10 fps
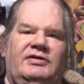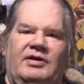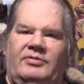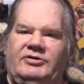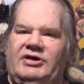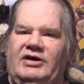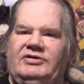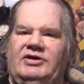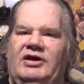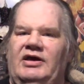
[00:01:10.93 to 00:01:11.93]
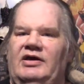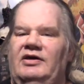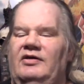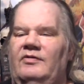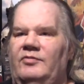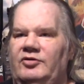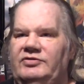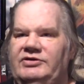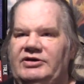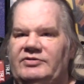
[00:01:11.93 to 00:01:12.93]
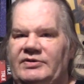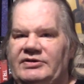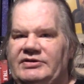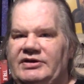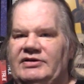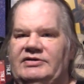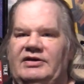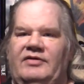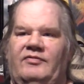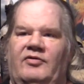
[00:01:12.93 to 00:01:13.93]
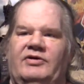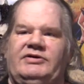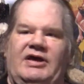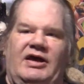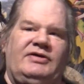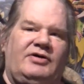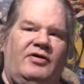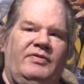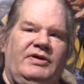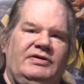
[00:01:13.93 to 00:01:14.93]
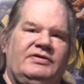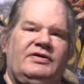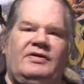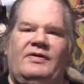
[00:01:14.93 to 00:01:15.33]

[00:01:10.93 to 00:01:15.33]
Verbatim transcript: Double Shot J, Mood 616, and of course, as always,